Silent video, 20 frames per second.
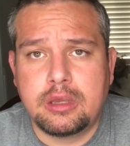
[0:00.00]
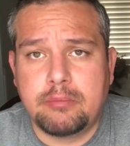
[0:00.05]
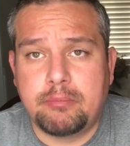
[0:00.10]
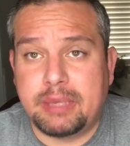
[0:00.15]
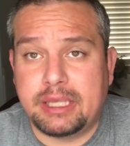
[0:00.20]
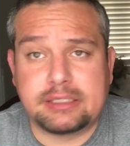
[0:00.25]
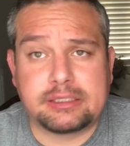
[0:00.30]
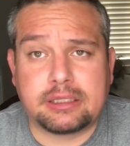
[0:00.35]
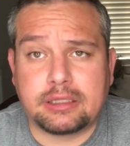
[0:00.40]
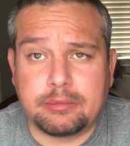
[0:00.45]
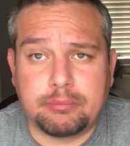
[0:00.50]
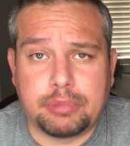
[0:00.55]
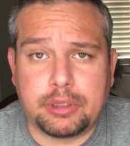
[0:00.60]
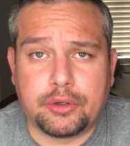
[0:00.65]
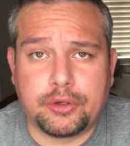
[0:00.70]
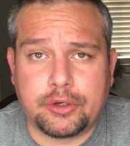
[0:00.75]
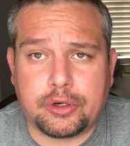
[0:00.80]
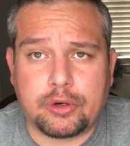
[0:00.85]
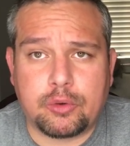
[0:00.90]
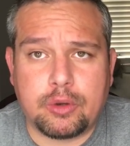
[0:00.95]
basically blow
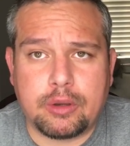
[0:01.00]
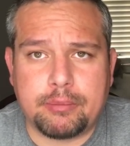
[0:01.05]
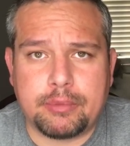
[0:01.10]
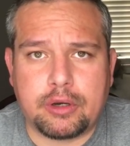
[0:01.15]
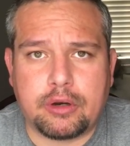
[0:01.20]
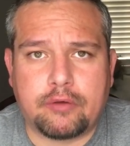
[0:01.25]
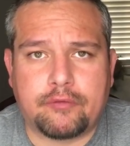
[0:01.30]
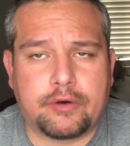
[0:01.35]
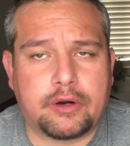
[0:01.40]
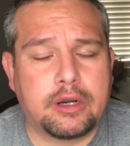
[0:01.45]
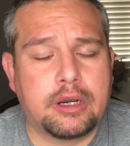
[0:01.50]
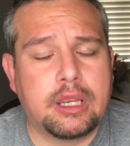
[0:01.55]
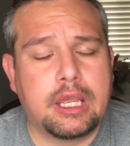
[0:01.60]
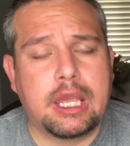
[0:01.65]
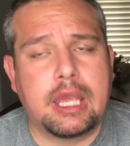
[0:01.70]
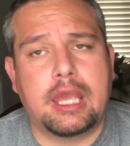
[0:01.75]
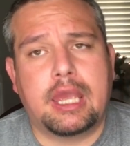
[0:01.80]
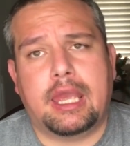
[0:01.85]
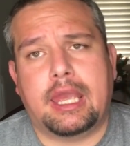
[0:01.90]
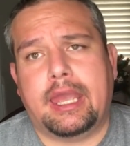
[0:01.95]
your equipment over.
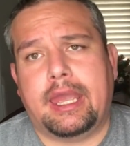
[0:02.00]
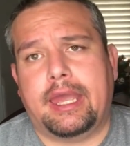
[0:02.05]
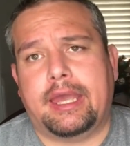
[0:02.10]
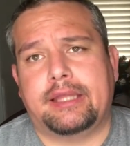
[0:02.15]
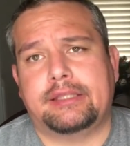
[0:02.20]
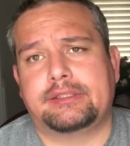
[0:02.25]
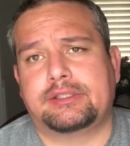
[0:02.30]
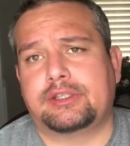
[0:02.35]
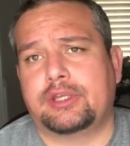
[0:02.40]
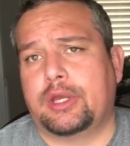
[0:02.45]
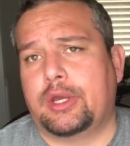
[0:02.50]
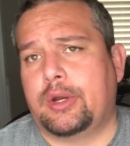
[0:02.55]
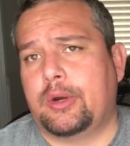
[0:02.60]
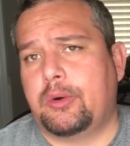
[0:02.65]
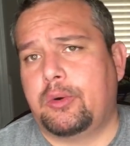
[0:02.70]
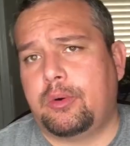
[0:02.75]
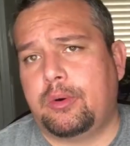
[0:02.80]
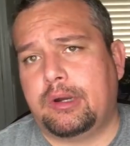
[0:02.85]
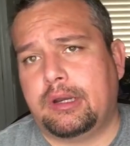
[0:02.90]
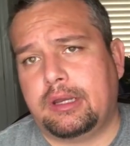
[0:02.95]
And
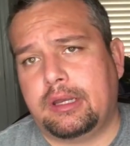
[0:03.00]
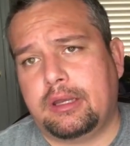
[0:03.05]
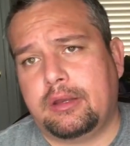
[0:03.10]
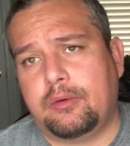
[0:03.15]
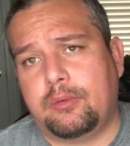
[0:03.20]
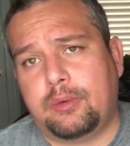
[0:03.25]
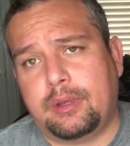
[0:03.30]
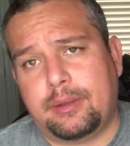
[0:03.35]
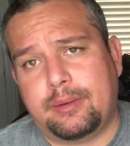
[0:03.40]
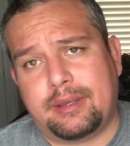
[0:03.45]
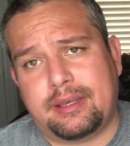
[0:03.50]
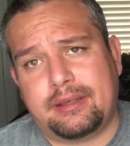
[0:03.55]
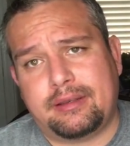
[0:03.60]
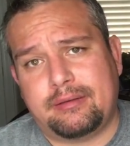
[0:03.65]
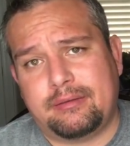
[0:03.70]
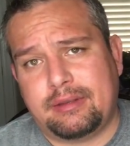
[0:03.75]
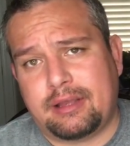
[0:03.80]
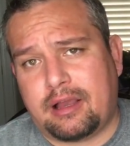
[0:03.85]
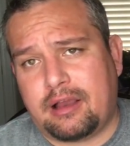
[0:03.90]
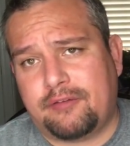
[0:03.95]
so we would
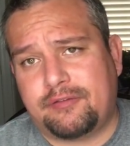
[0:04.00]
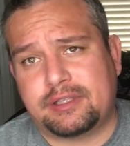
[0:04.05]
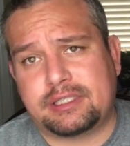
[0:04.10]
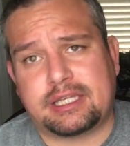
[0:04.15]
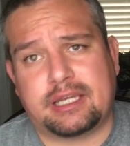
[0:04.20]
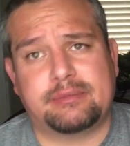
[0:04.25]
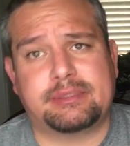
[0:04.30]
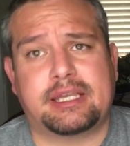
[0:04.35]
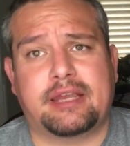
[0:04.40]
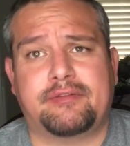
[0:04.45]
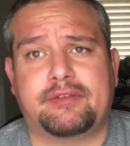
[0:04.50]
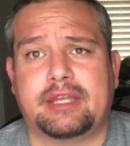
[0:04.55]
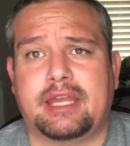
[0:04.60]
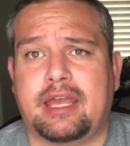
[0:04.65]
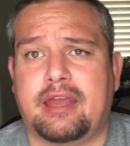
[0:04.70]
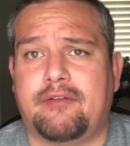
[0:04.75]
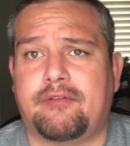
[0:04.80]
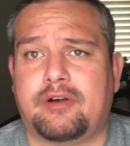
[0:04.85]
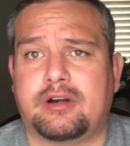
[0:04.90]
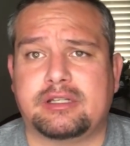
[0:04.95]
oftentimes have to
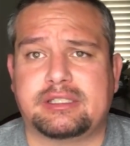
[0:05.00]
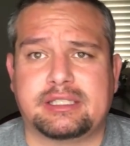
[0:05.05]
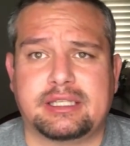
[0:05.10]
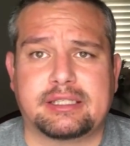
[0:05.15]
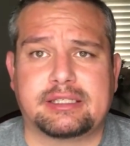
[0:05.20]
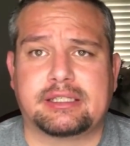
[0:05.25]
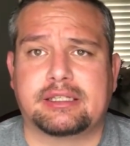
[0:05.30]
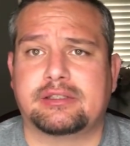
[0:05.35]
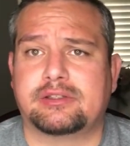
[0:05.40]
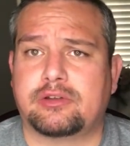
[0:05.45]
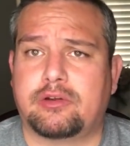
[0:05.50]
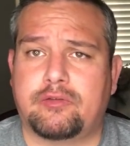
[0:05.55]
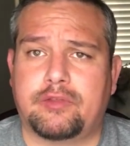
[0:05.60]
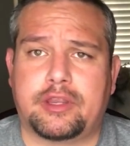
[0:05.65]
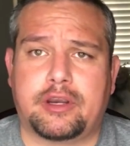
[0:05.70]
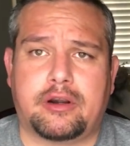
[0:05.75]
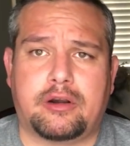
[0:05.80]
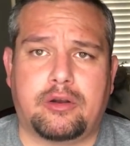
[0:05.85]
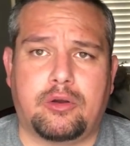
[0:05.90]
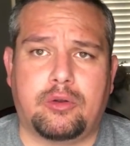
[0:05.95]
have our assistants over
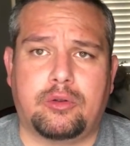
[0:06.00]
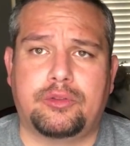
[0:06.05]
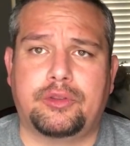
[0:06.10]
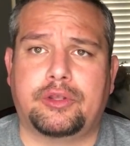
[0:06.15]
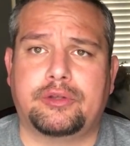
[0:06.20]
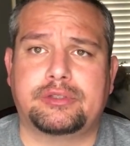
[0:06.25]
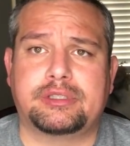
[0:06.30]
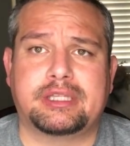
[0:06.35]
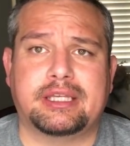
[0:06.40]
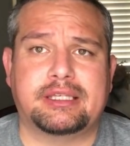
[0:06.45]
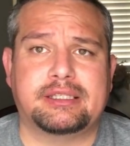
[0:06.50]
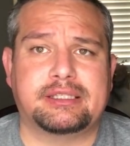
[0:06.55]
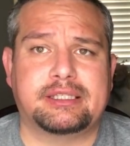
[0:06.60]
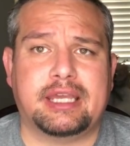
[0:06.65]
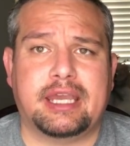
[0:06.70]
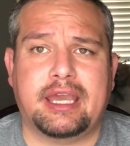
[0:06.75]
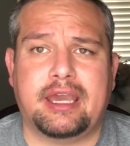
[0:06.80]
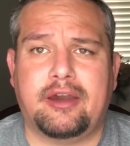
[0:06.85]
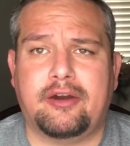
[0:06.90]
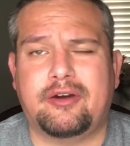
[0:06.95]
there holding those things
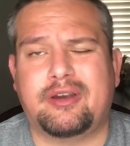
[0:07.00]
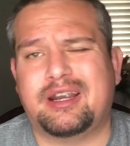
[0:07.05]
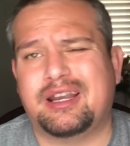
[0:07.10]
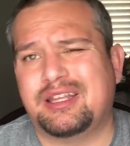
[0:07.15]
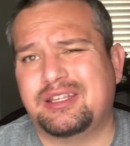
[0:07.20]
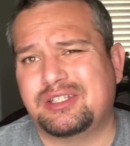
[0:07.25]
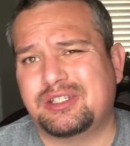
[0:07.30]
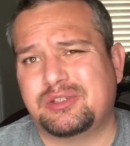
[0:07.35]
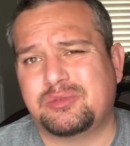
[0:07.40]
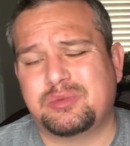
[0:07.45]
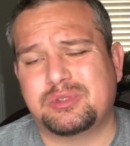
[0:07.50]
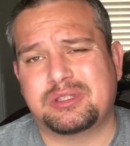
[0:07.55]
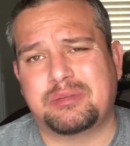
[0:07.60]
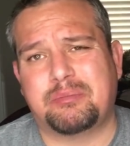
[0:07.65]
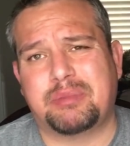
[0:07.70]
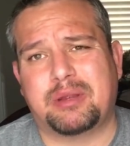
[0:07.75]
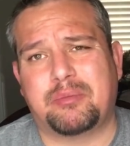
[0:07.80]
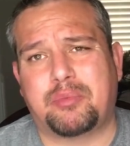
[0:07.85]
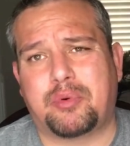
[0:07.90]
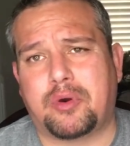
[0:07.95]
down. And it just was a big